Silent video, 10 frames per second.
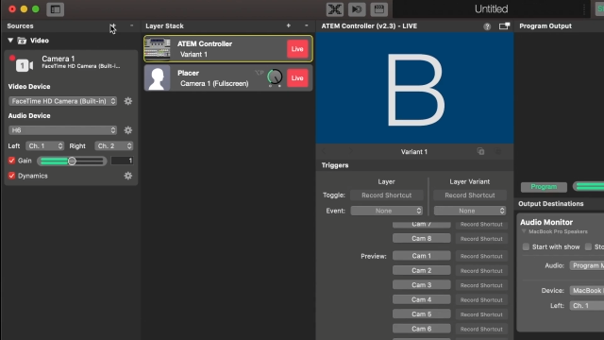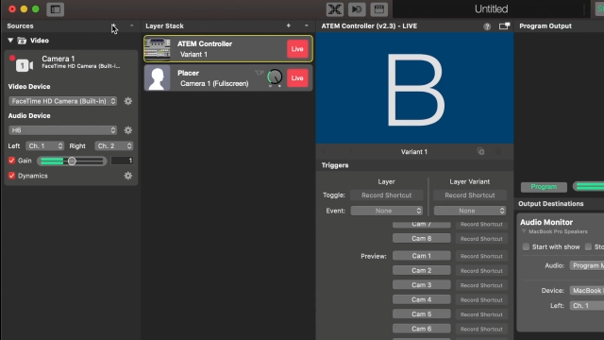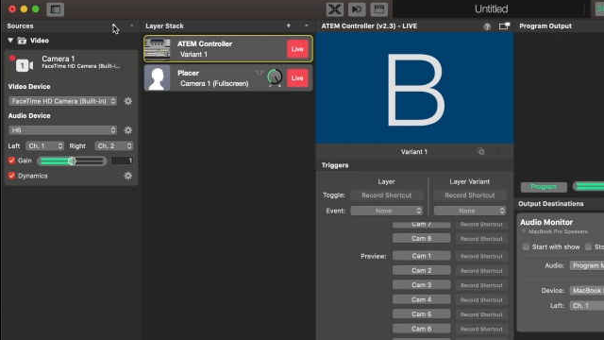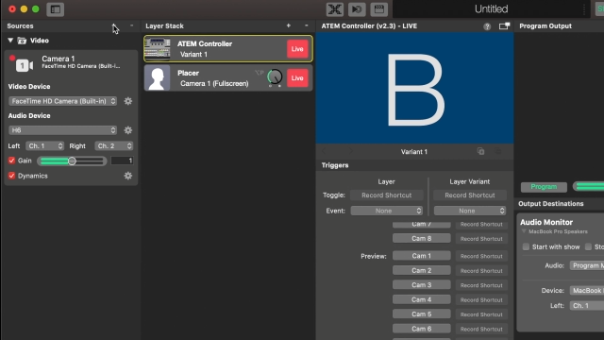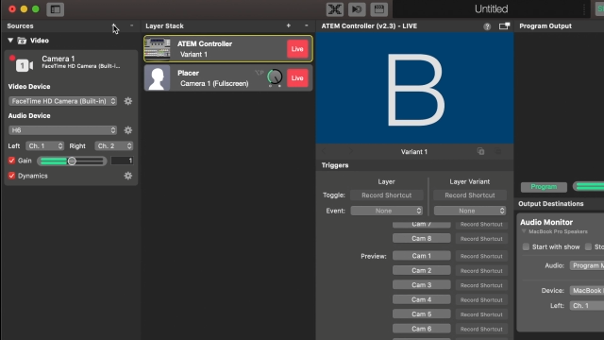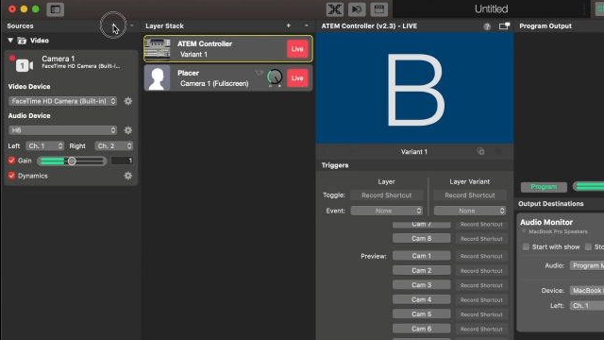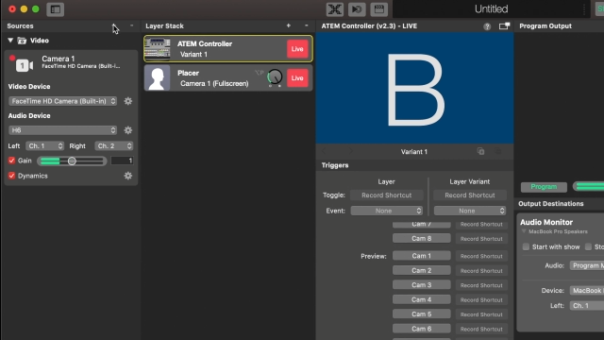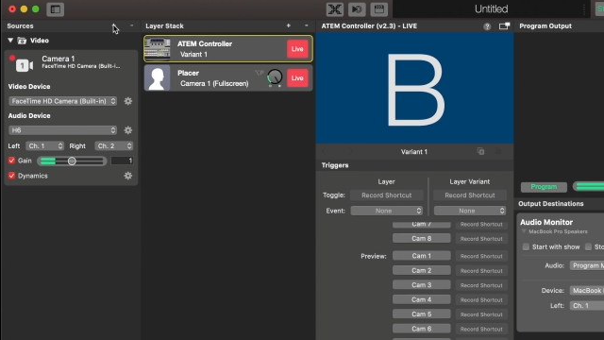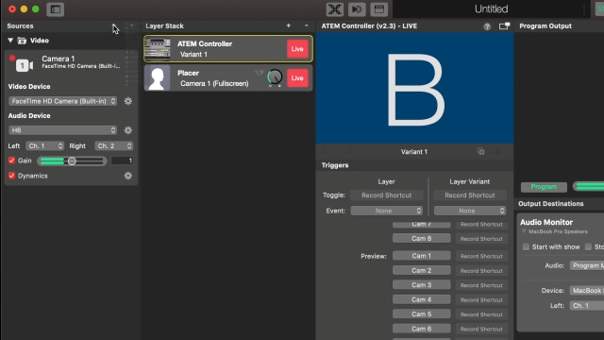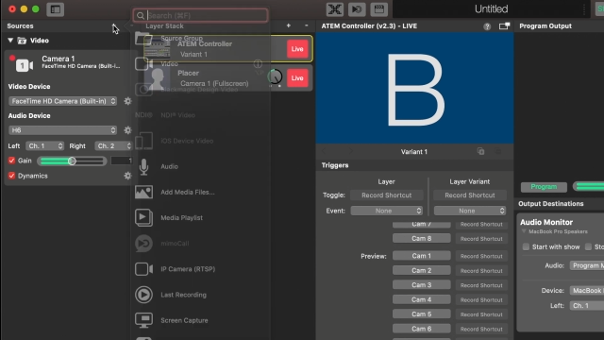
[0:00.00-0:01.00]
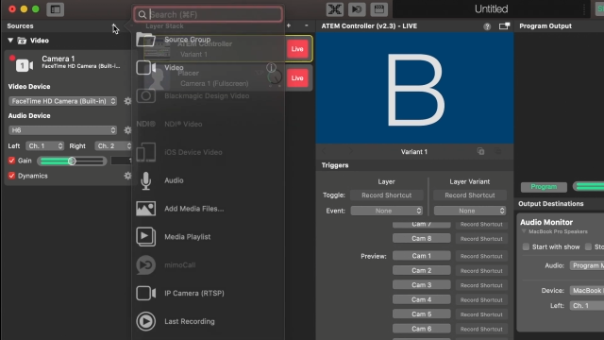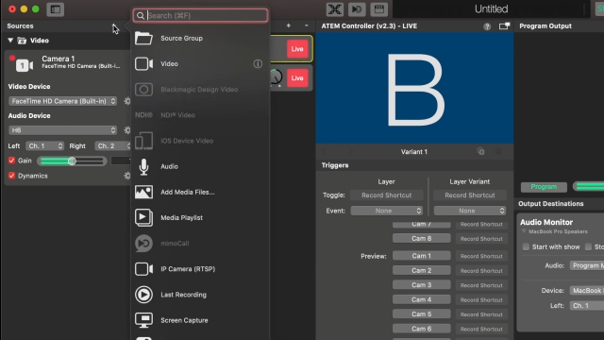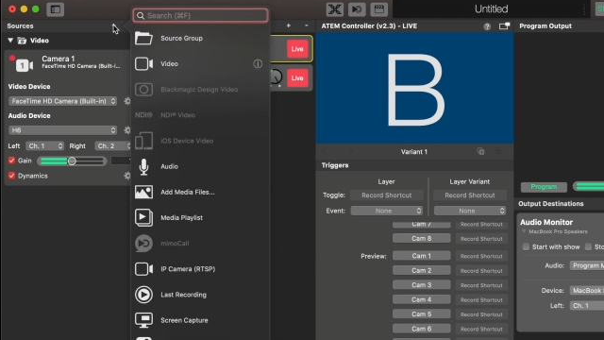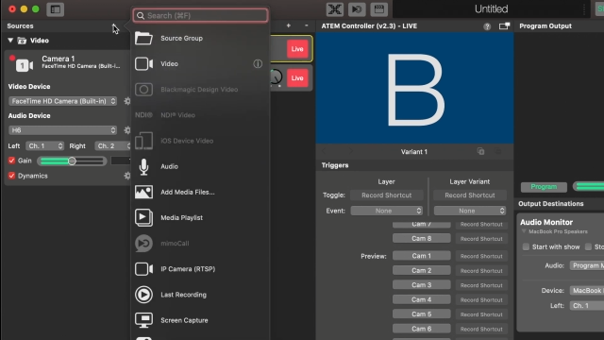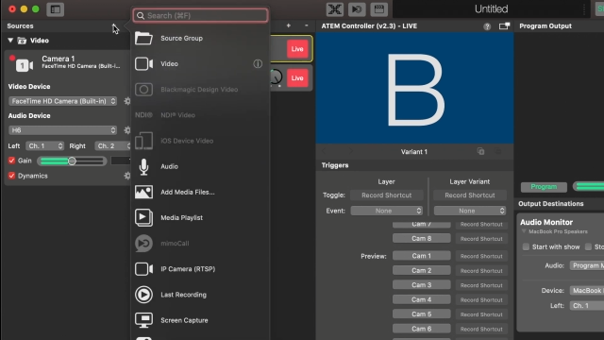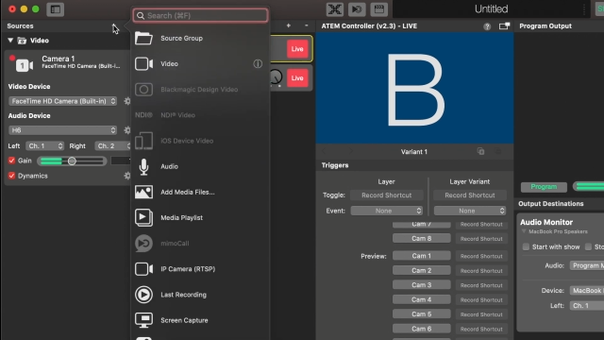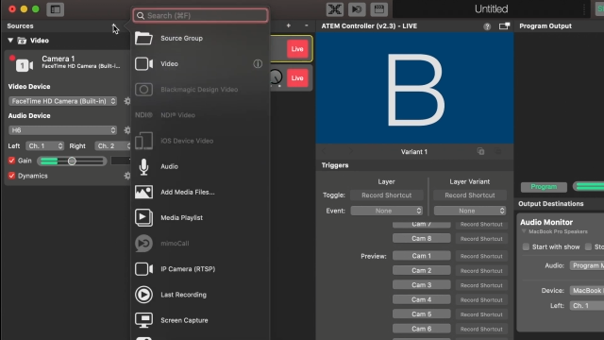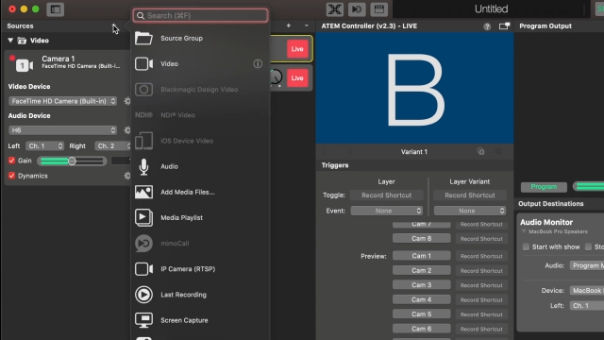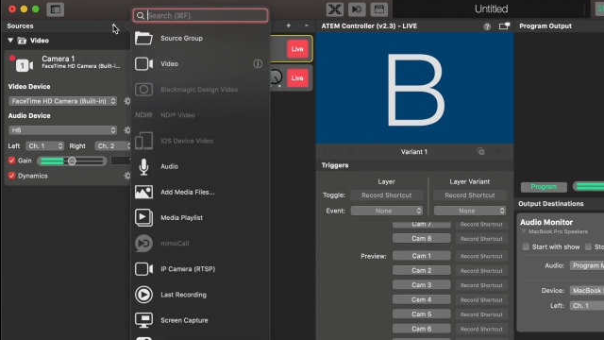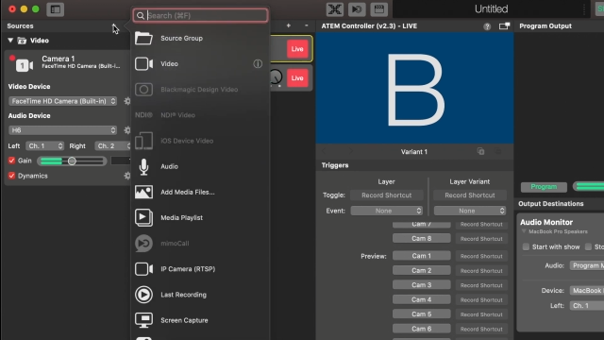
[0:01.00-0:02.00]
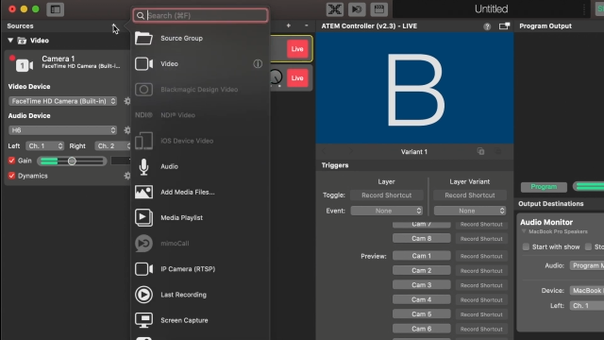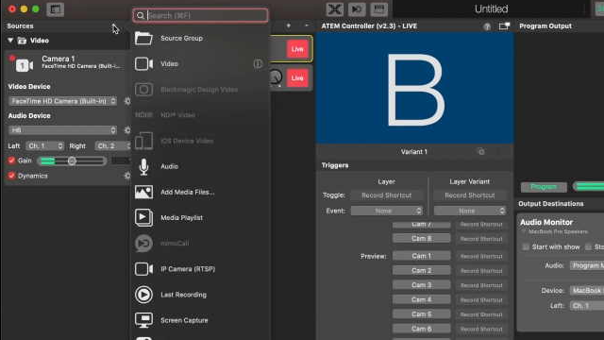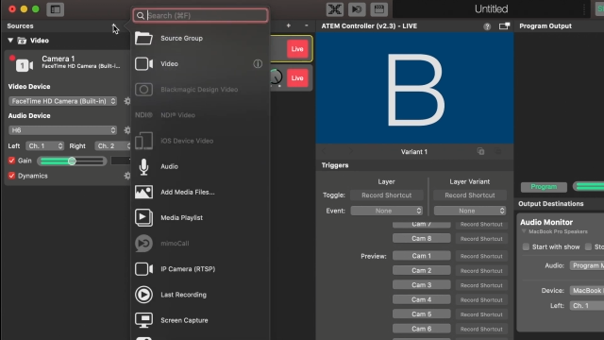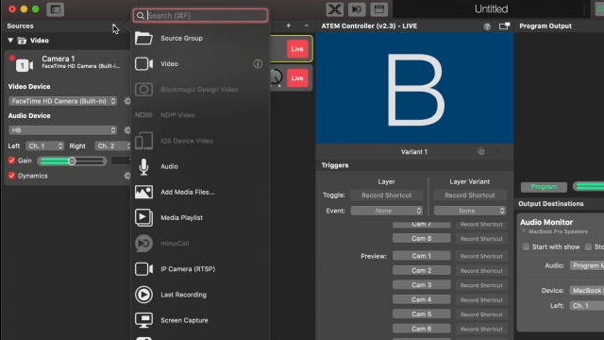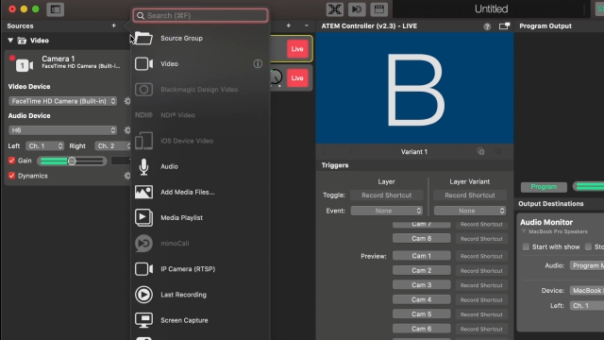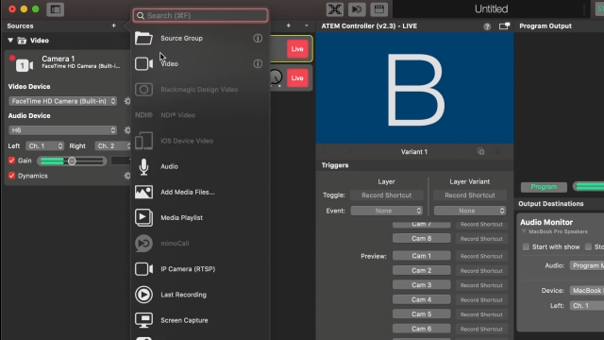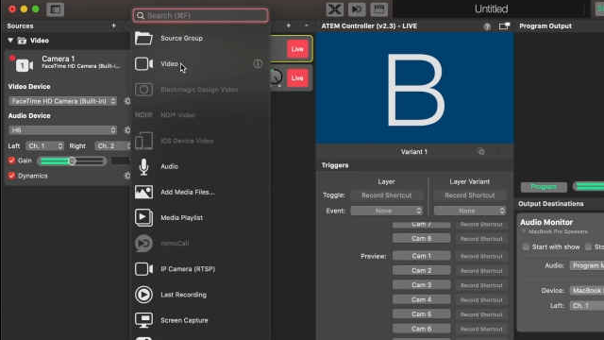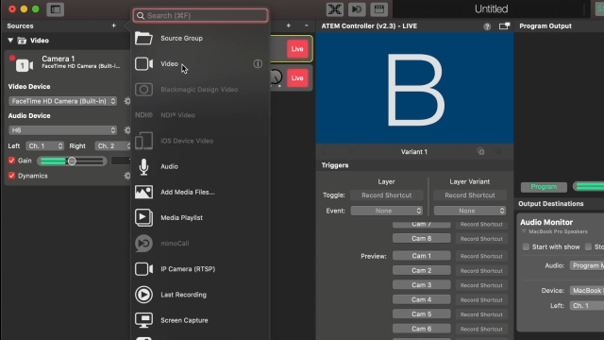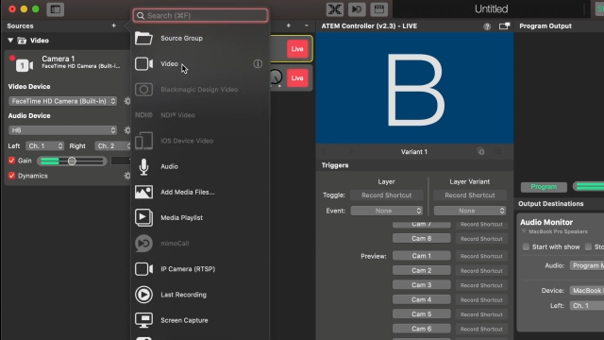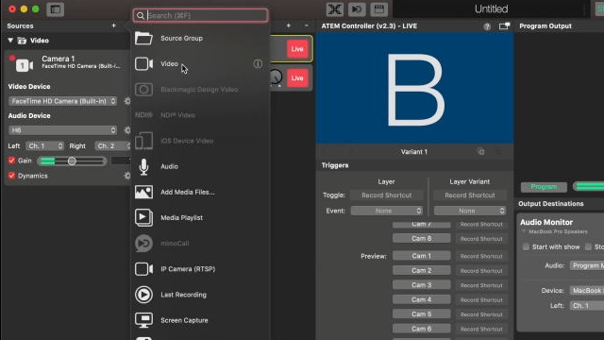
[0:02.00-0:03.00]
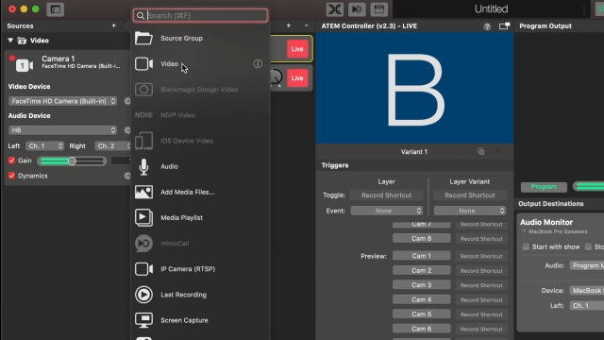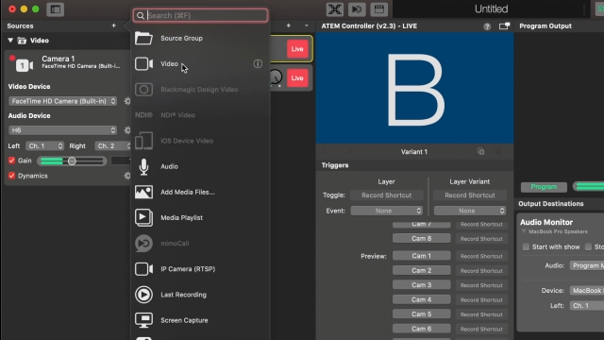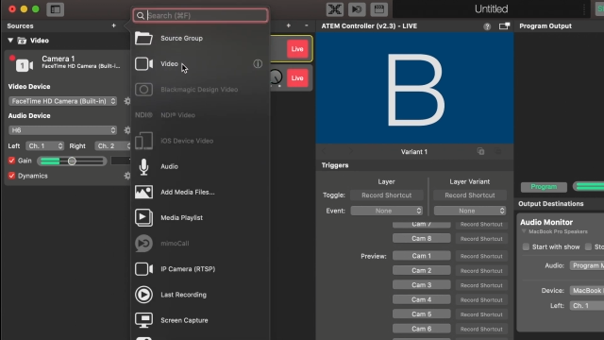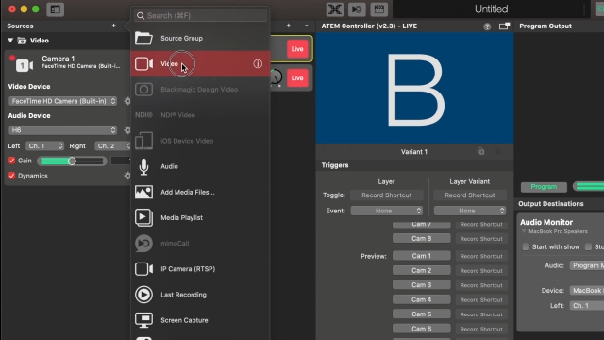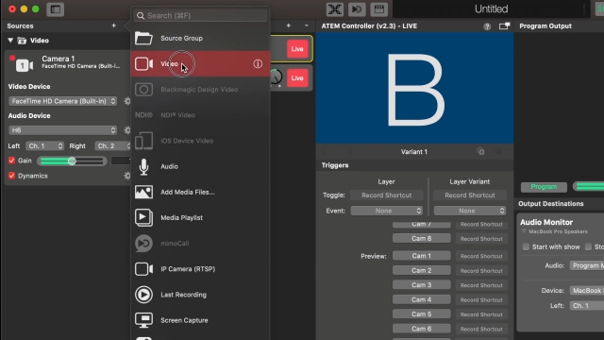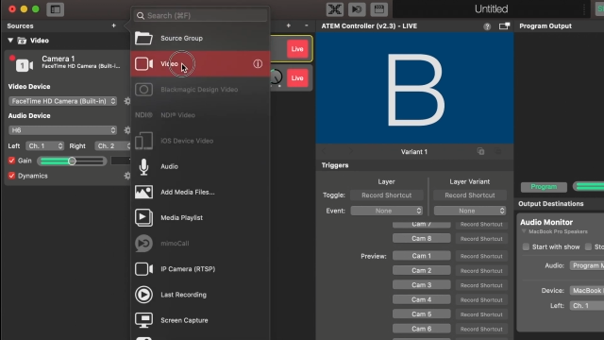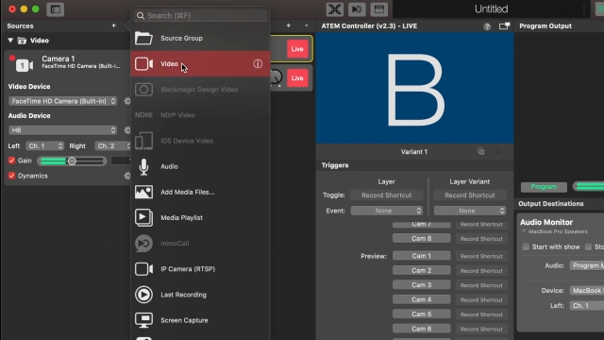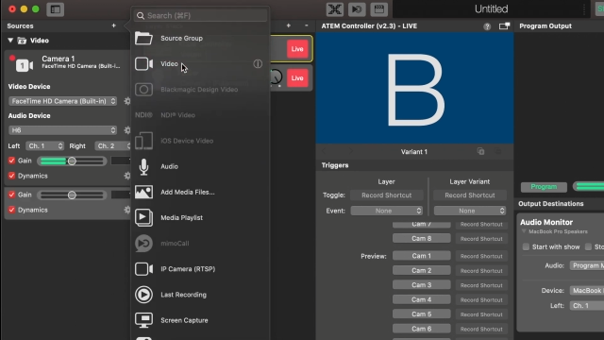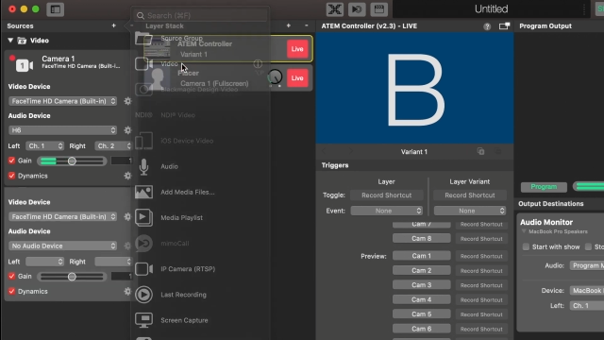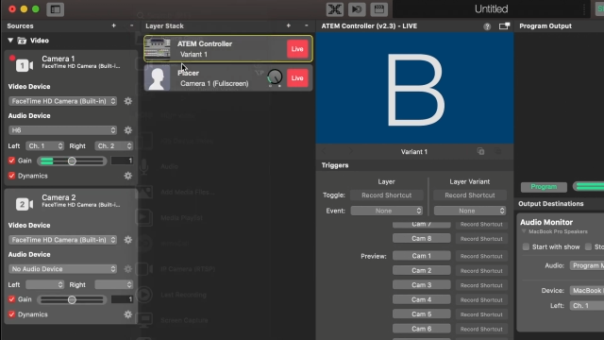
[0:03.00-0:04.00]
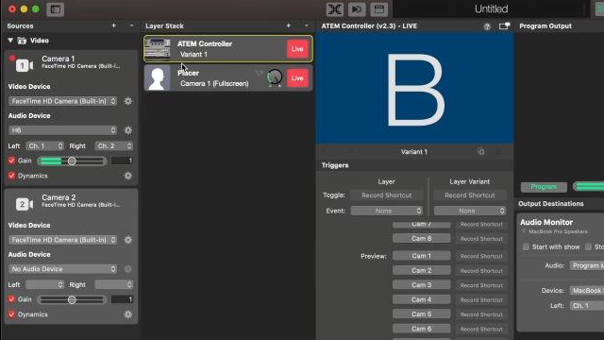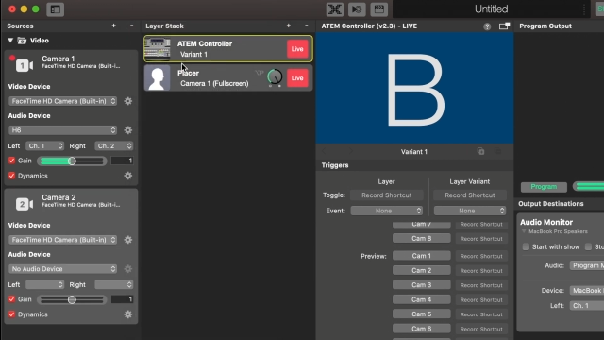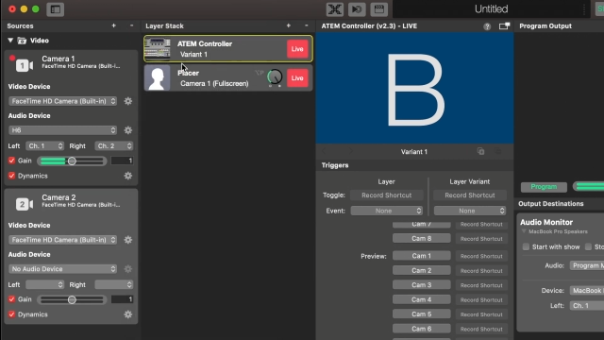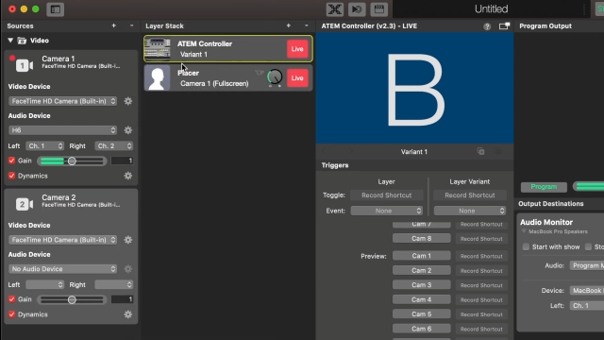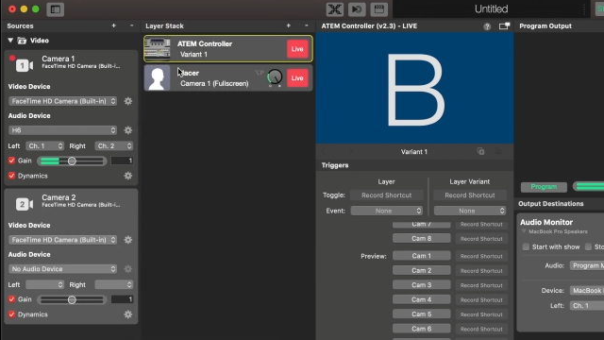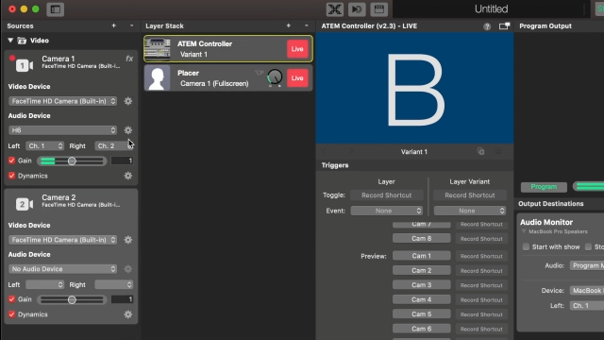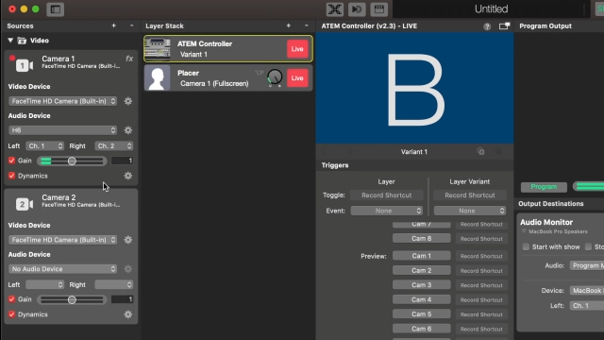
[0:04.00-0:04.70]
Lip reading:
Nobody's mouth can be seen.